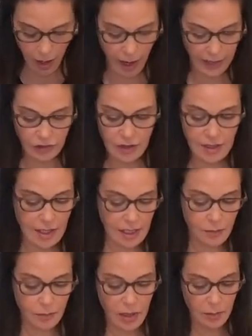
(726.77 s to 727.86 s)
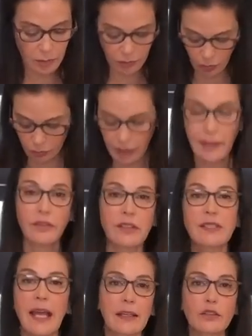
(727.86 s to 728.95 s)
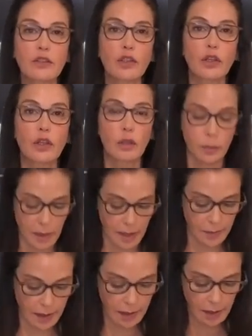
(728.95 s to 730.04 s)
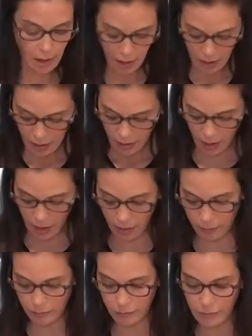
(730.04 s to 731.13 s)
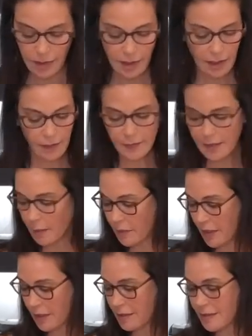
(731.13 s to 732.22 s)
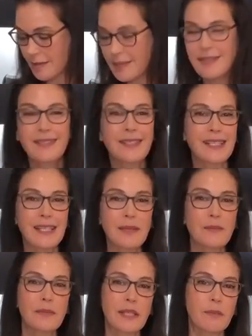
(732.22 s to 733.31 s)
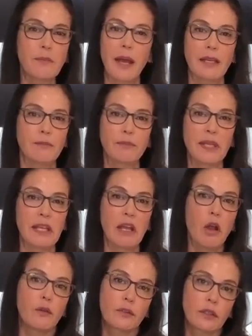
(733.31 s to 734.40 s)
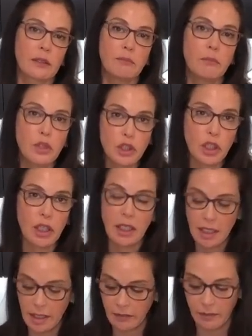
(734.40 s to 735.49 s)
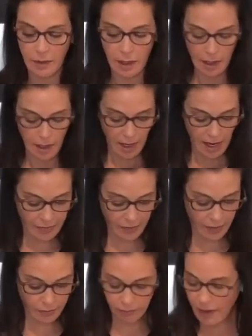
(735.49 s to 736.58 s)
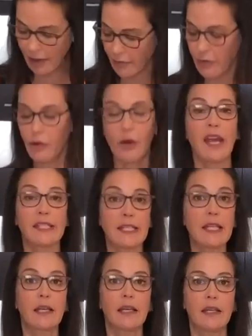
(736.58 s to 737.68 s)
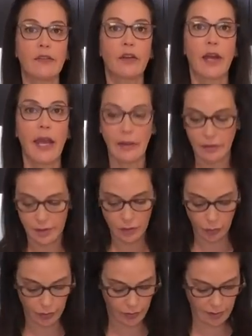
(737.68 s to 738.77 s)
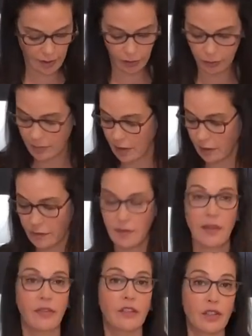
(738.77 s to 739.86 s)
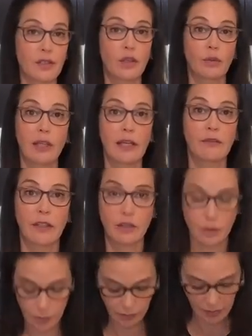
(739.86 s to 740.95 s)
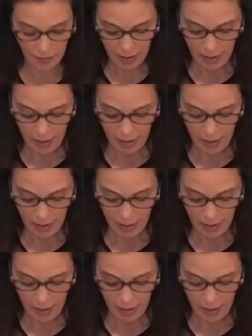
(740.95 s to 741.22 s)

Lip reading: I just think people don't like the texture, maybe. If something is steamed, it might be overly mushy, and then their idea in their head, the story they tell themselves, is that they just don't like vegetables.